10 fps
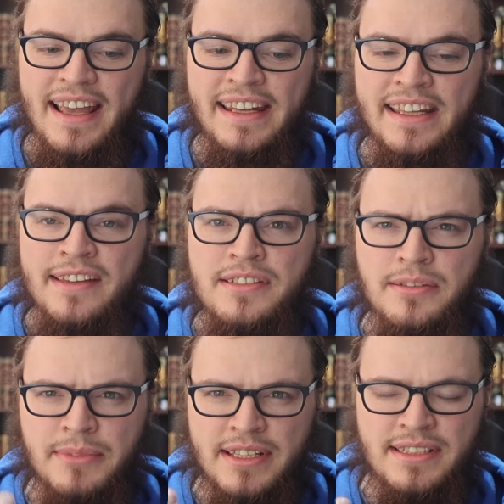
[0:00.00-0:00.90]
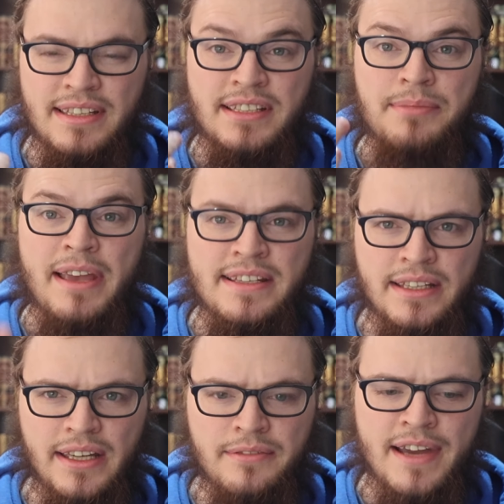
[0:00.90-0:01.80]
and he gives them this
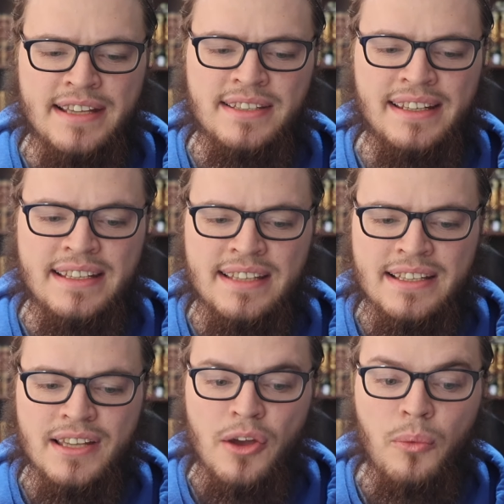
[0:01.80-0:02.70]
amazing advice, and he says,